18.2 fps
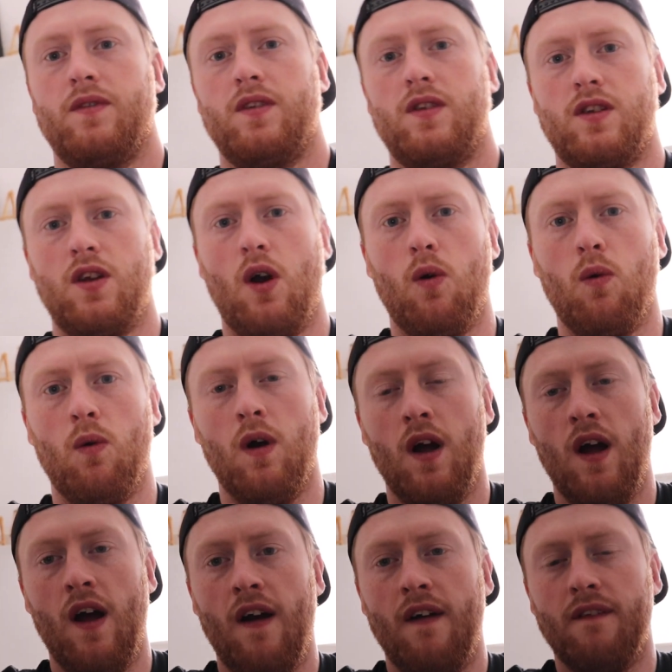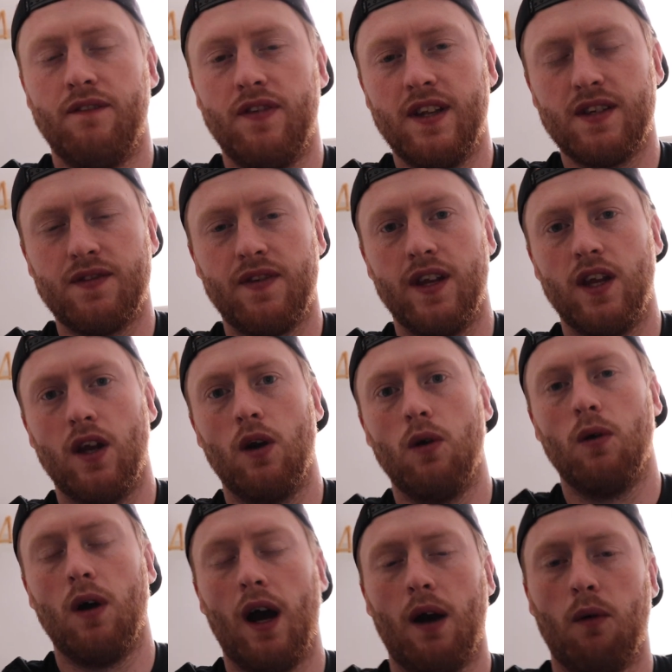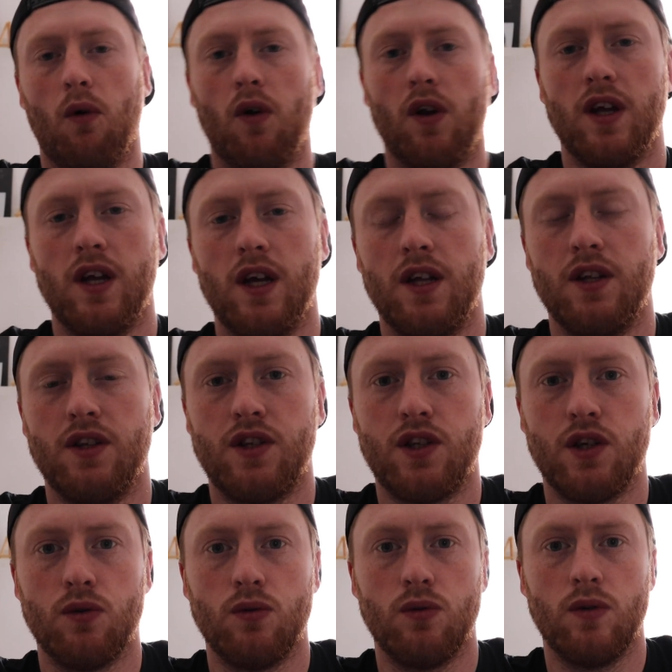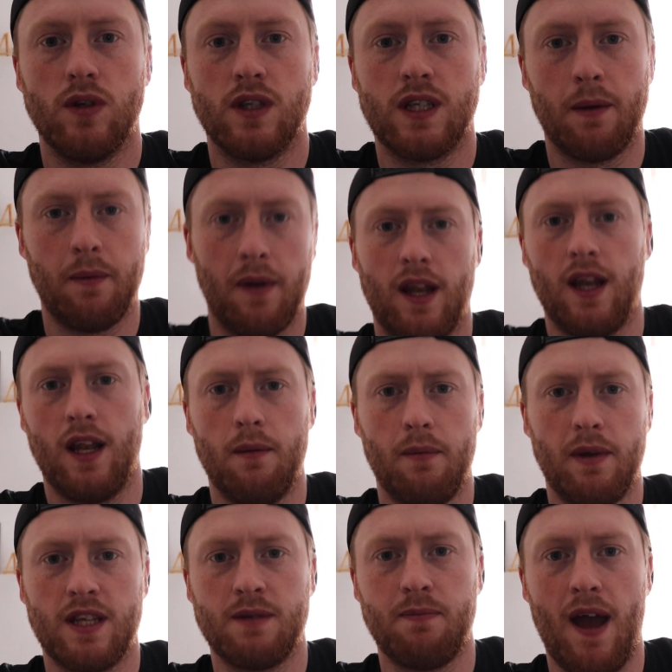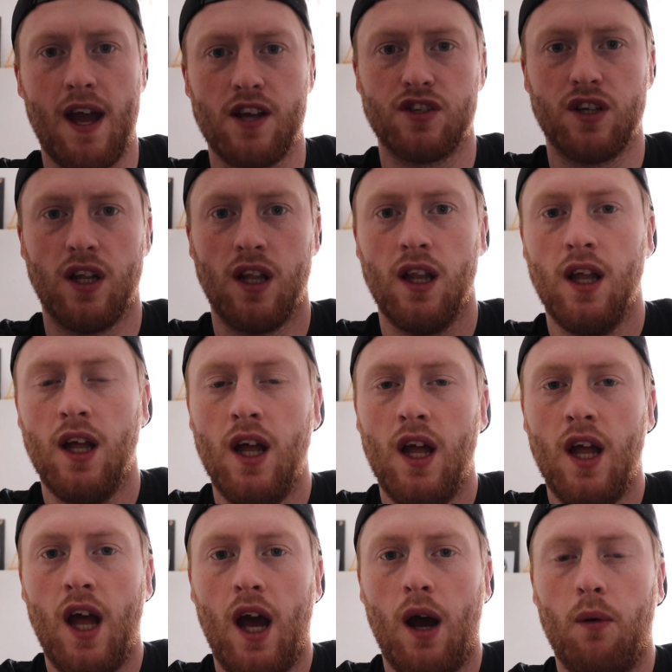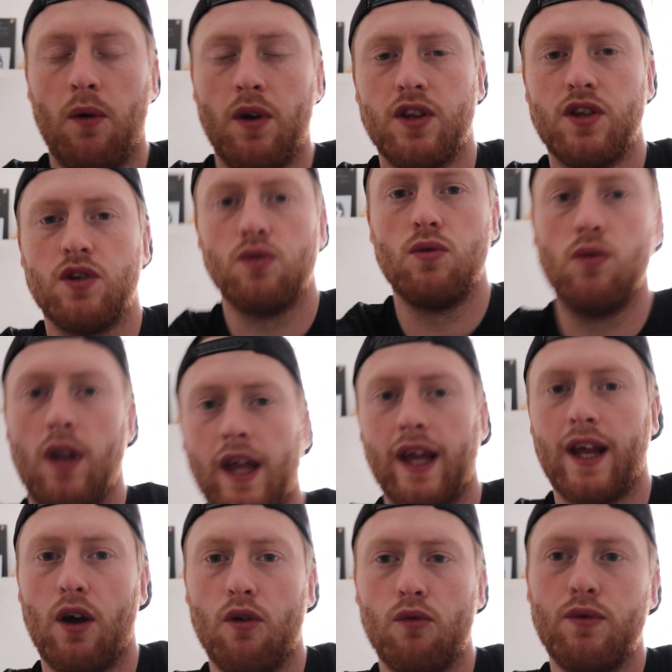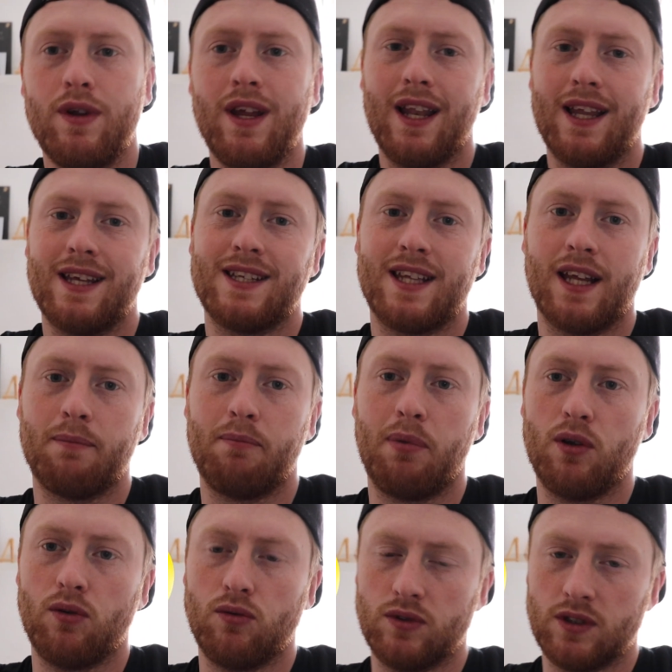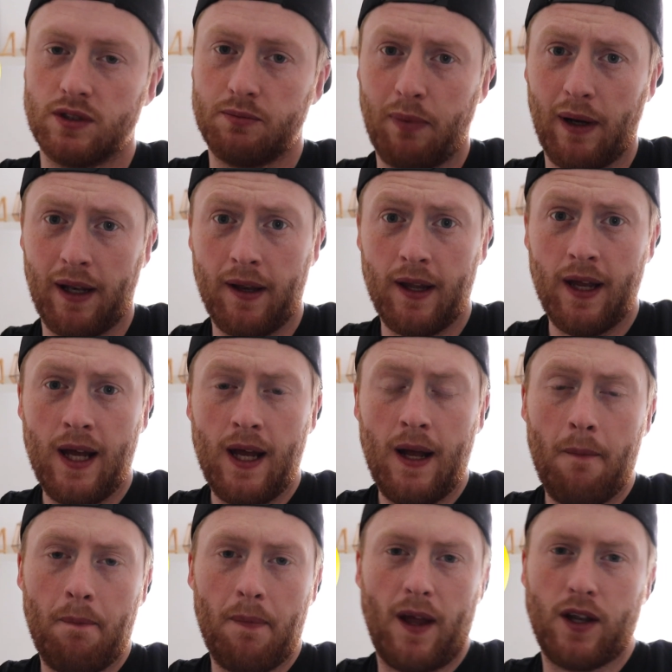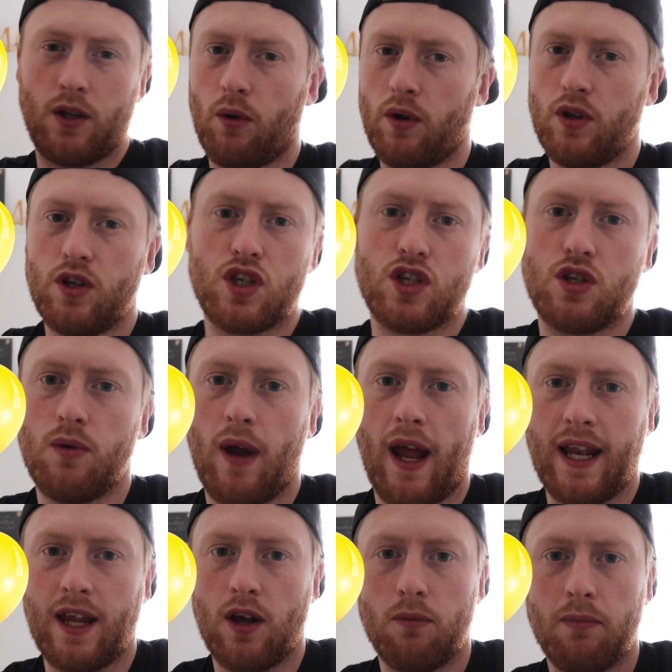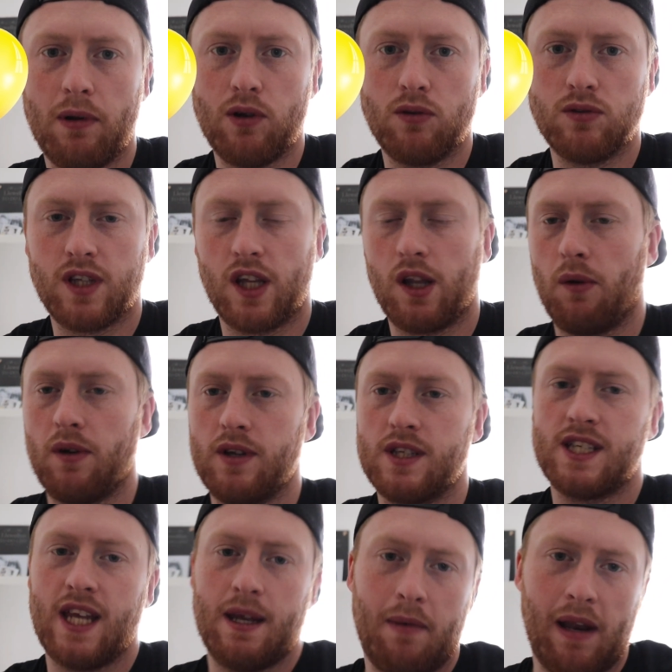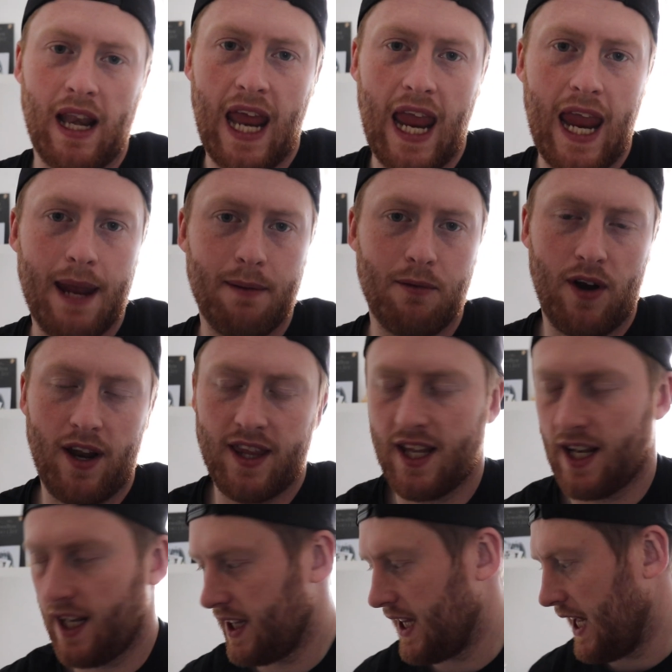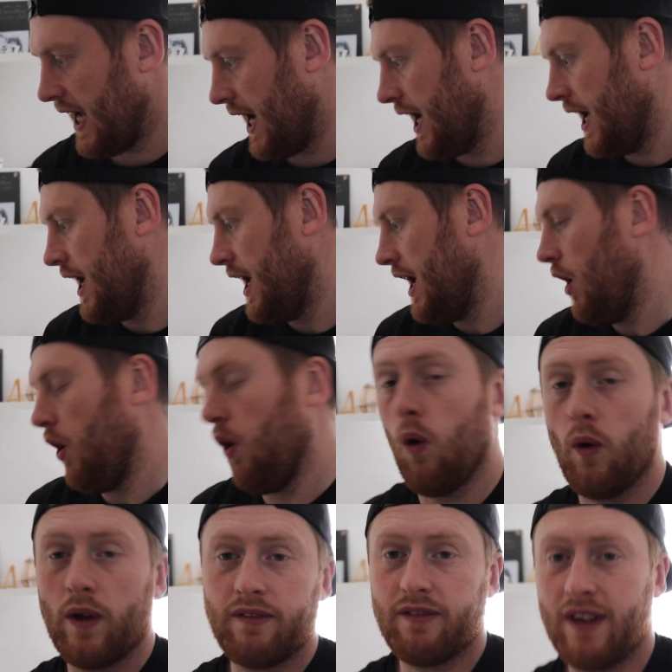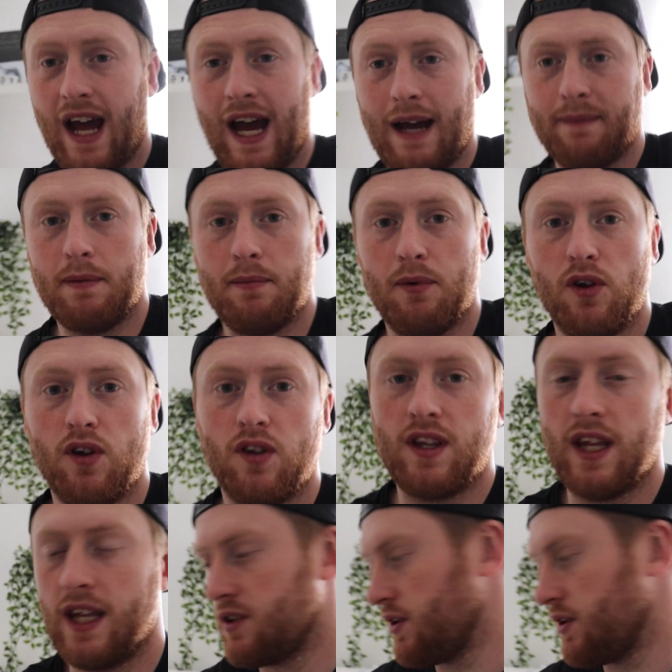So for this video, I want to do something a little bit special. I want to do like realistic balloons, but I don't want to just do any old balloons. I don't want to say my name or anything like that, or even happy birthday.